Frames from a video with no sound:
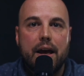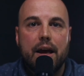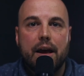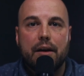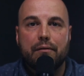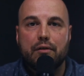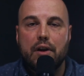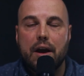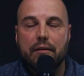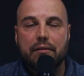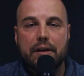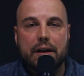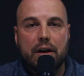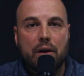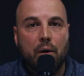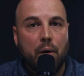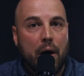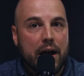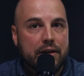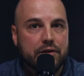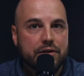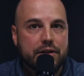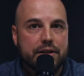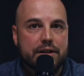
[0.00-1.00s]
If you have any
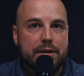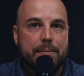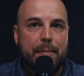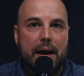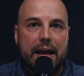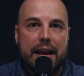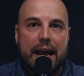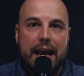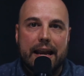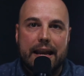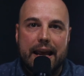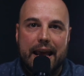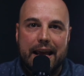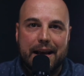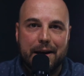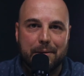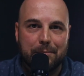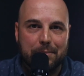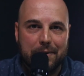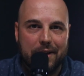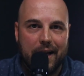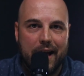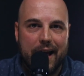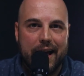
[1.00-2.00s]
questions about ADA
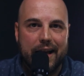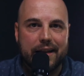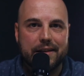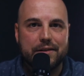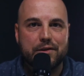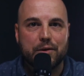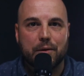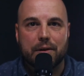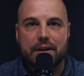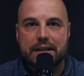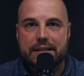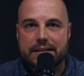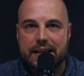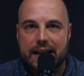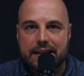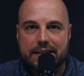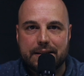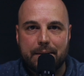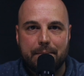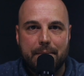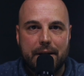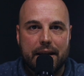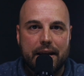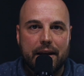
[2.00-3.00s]
compliance or
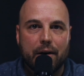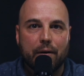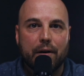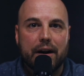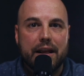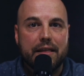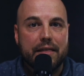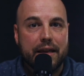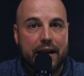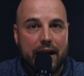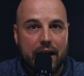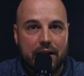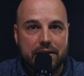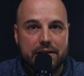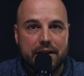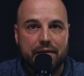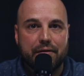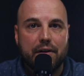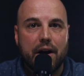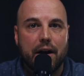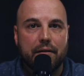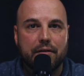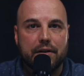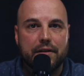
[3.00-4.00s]
Accessiby or anything else I've
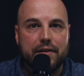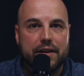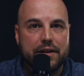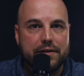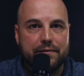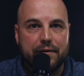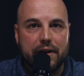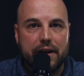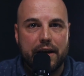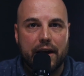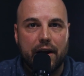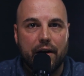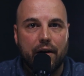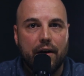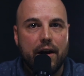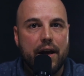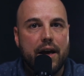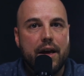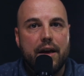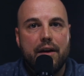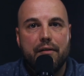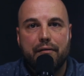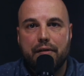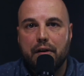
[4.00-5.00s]
covered in this video,
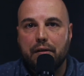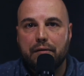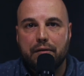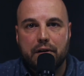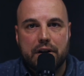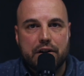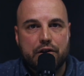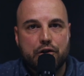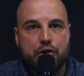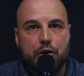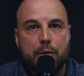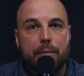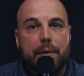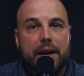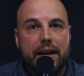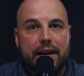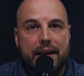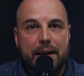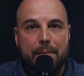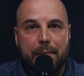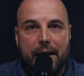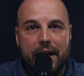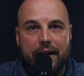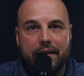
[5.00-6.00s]
feel free to shoot me an
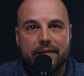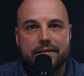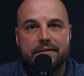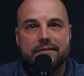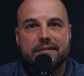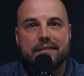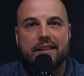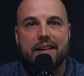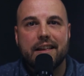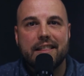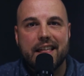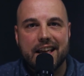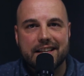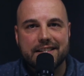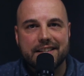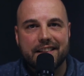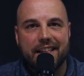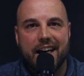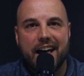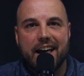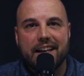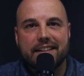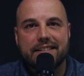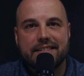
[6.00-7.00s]
email. Thanks a
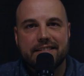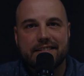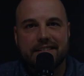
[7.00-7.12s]
lot.